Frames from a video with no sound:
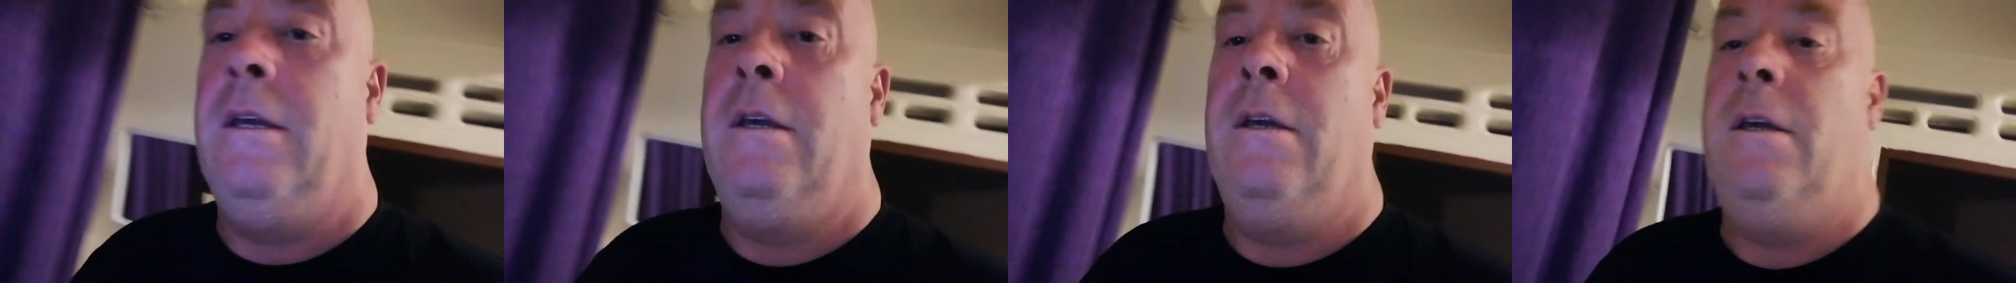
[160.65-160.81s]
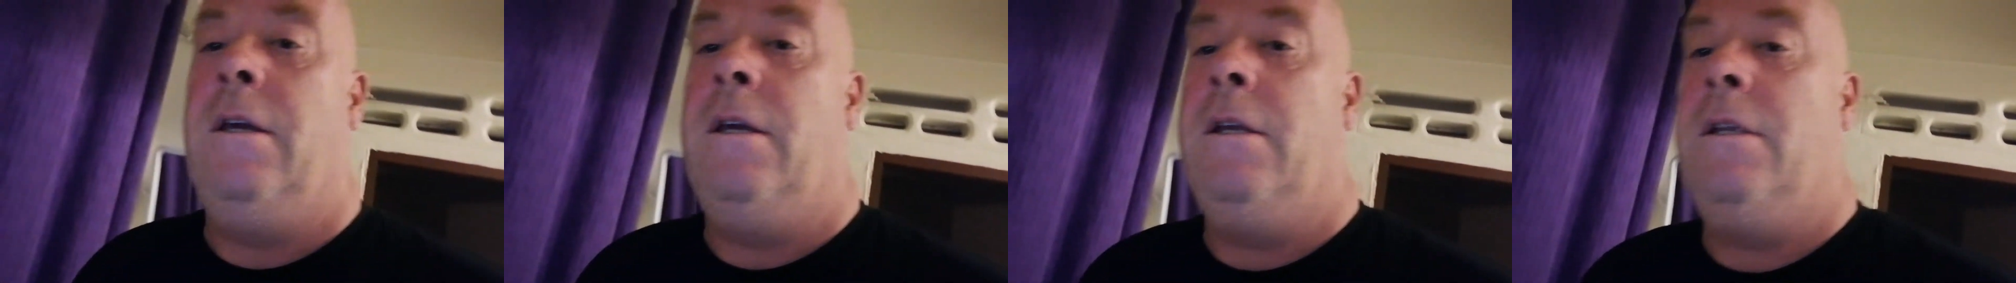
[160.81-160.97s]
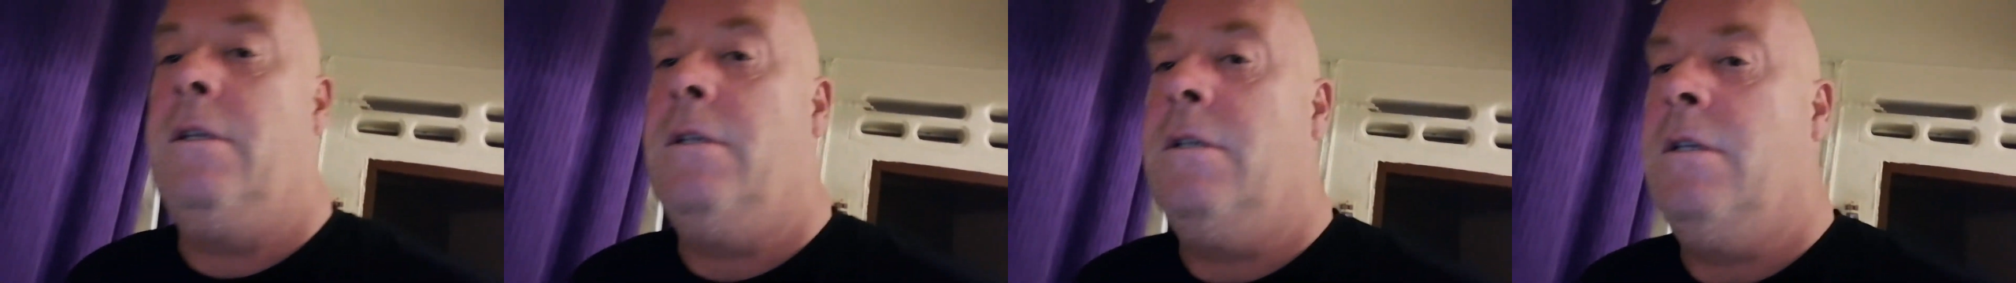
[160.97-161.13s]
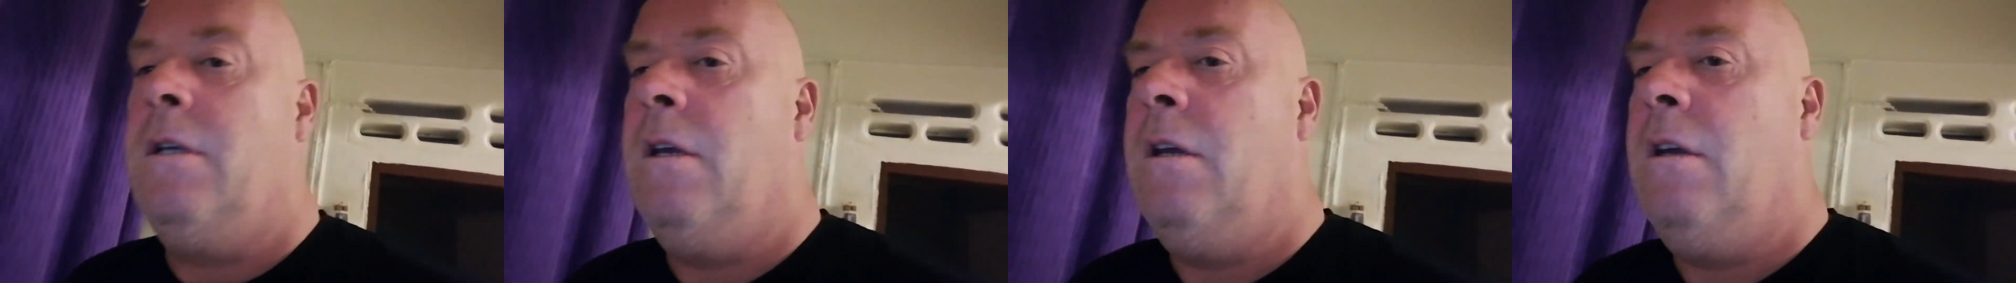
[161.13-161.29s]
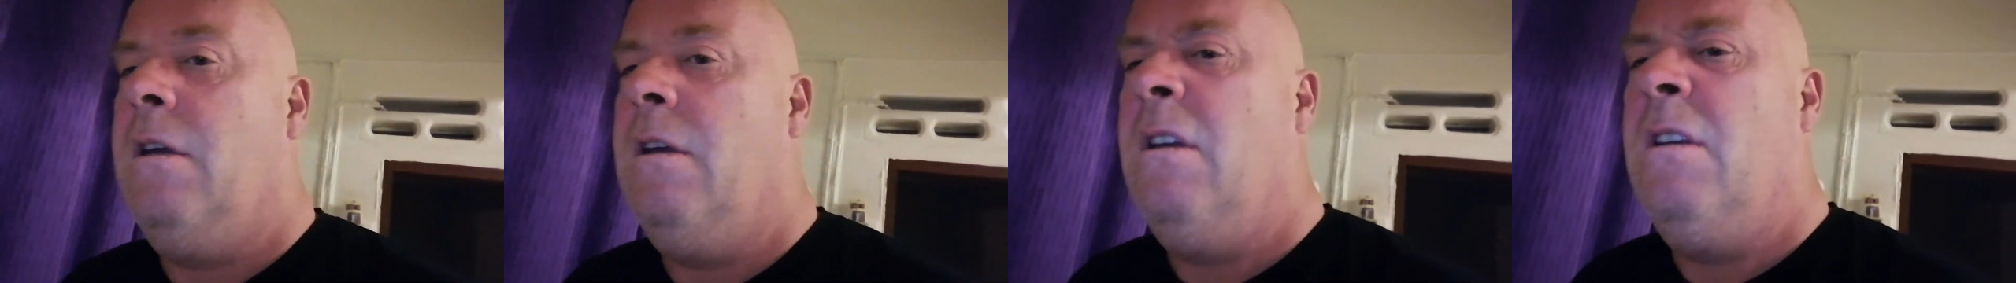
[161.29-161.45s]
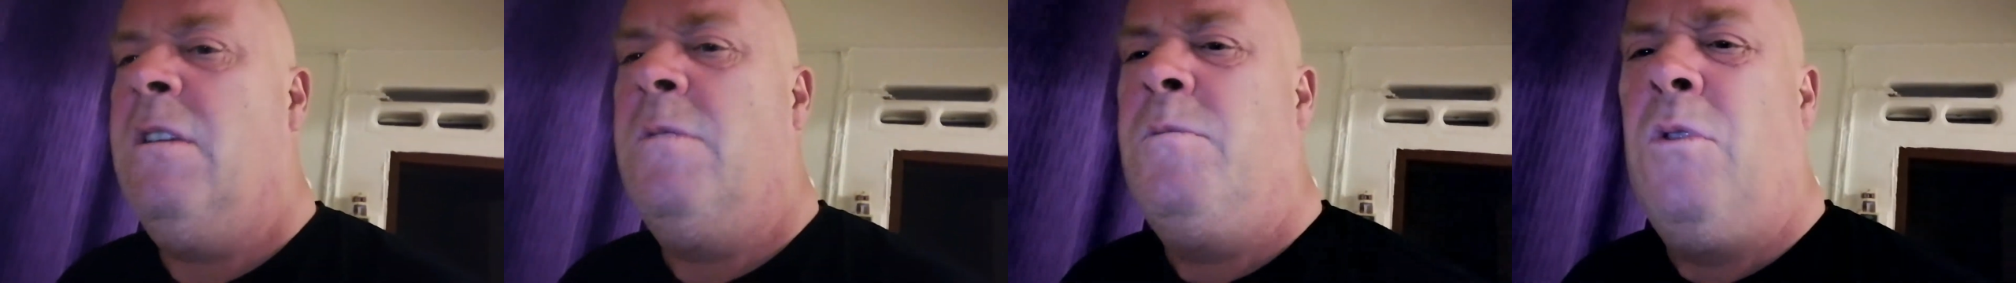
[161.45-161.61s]

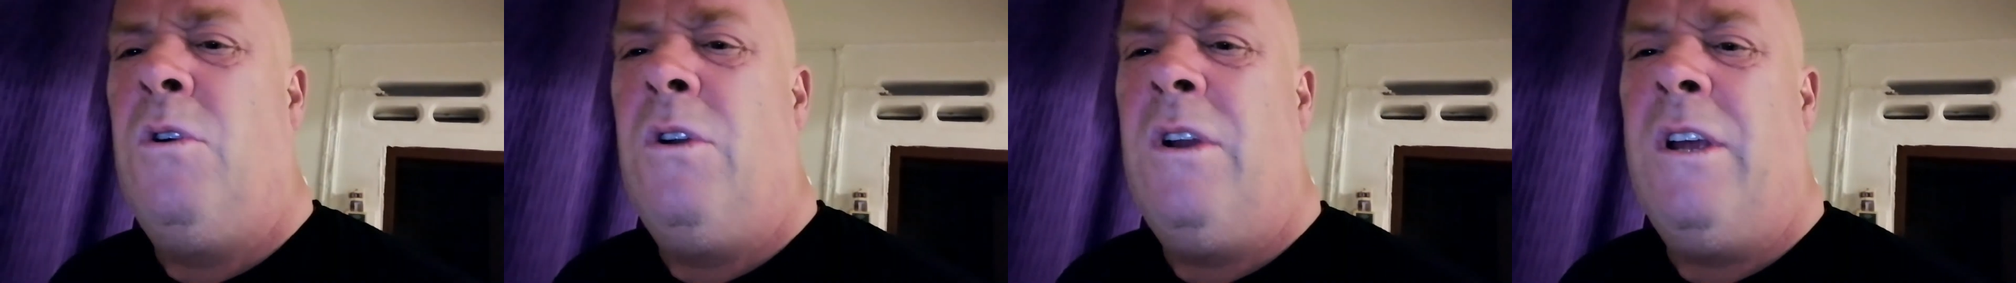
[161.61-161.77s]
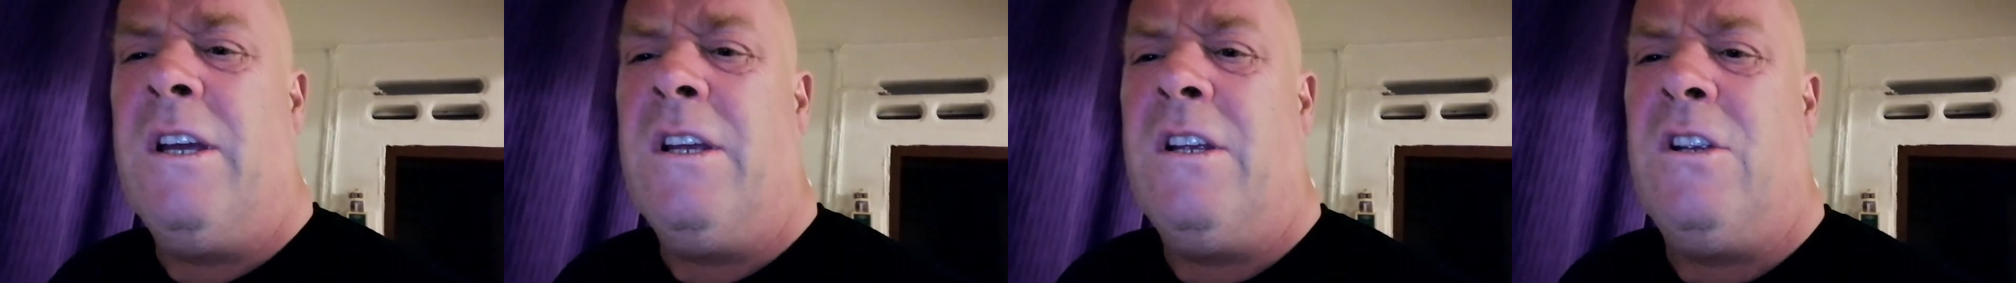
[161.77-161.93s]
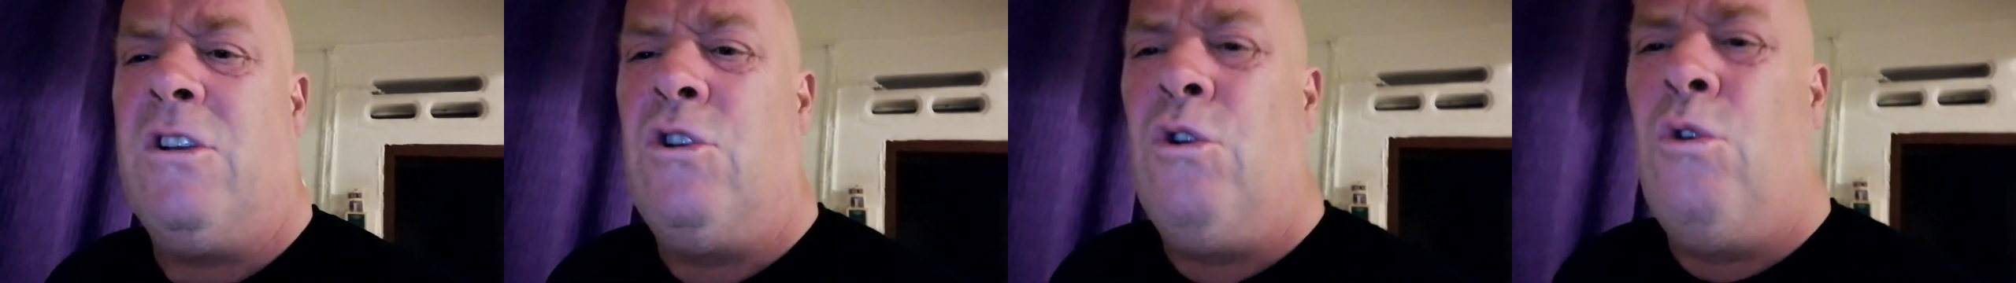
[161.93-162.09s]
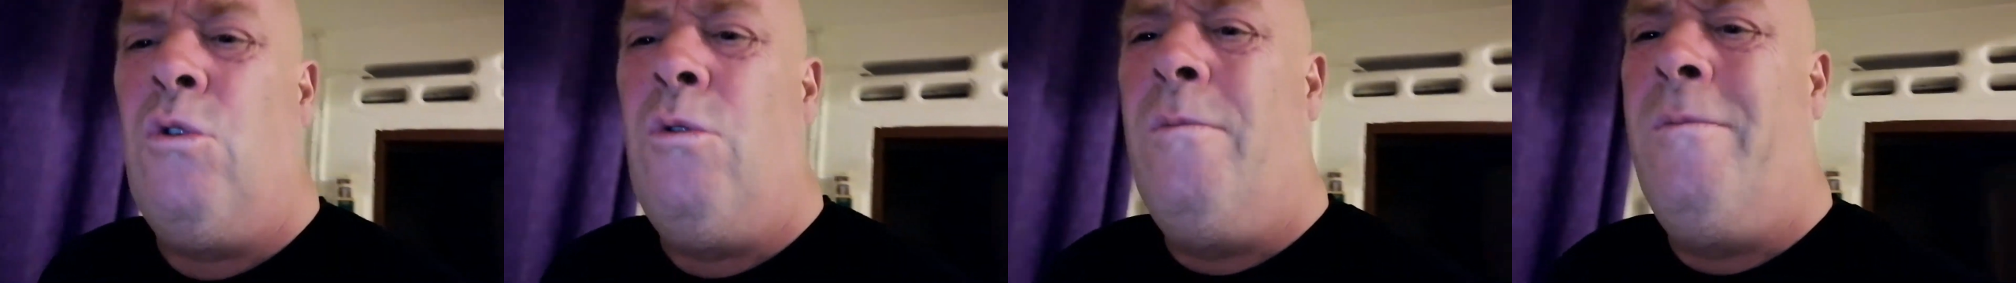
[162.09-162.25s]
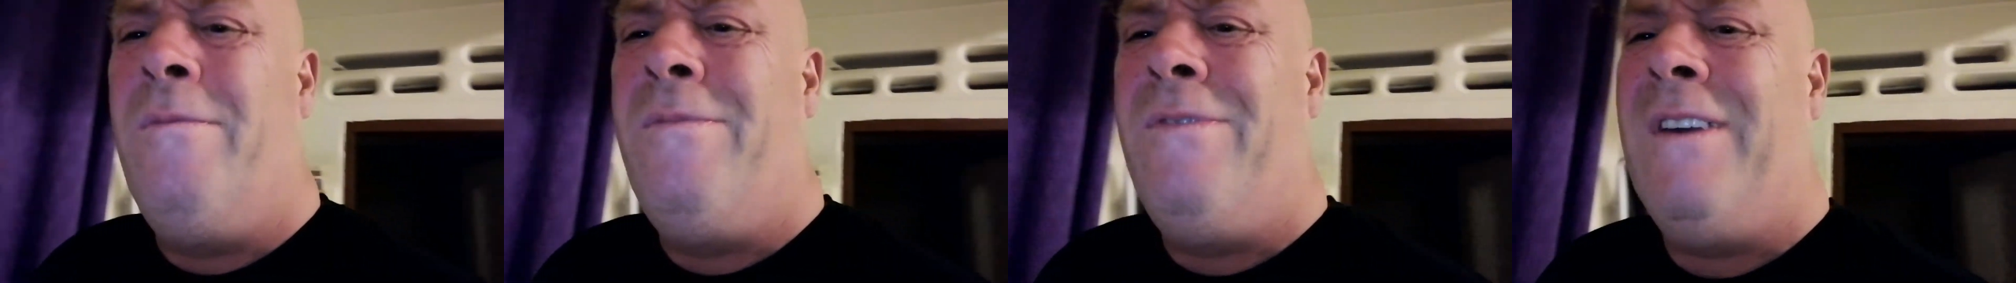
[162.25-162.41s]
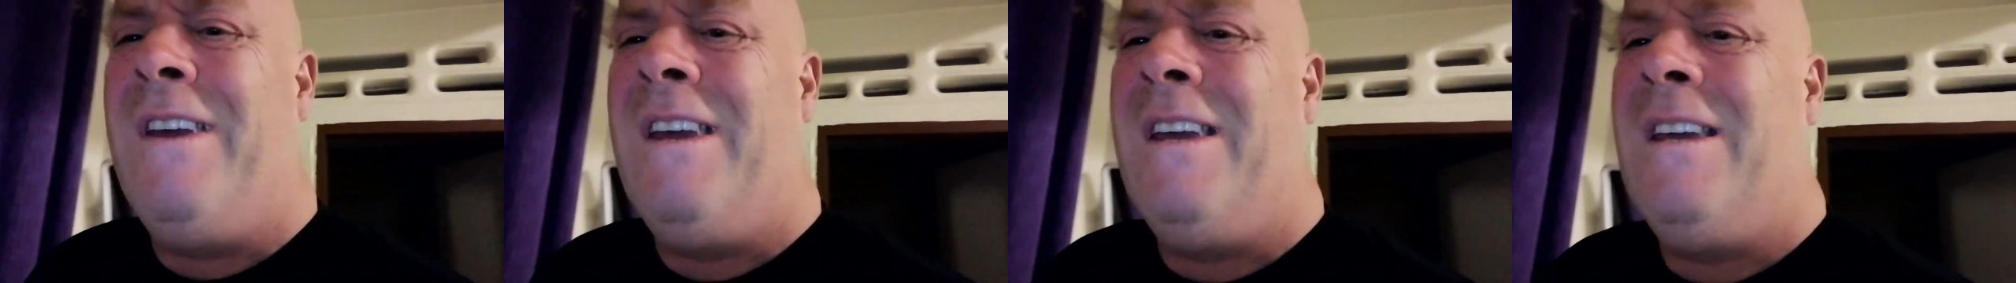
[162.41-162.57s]
It's more like a dorm
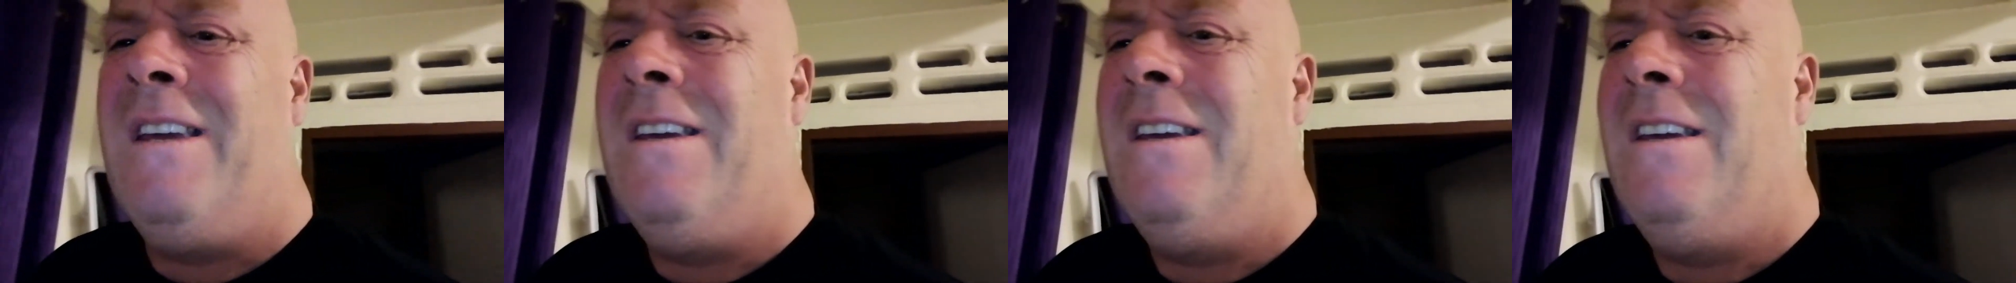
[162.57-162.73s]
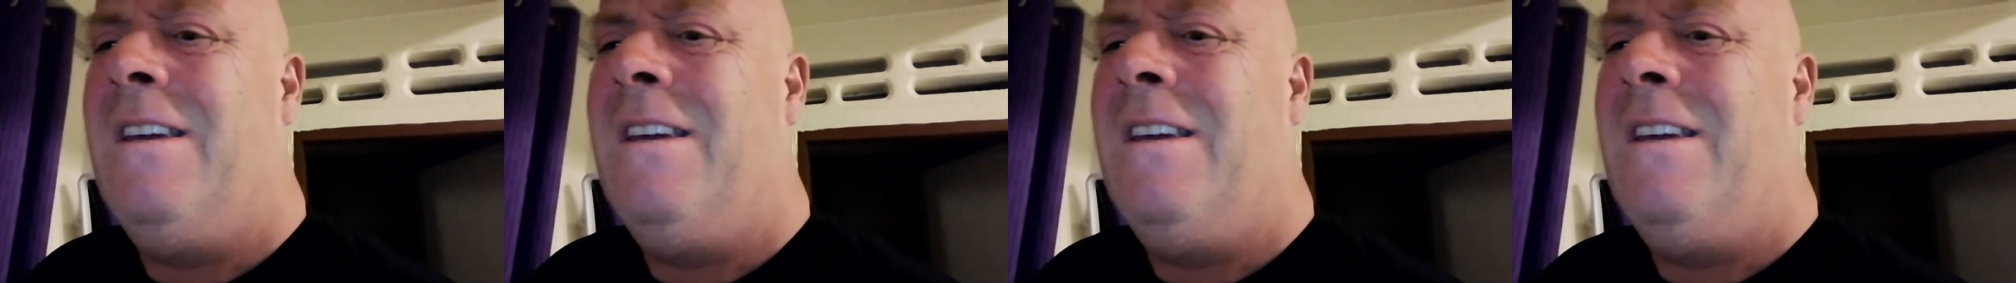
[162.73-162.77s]
thing.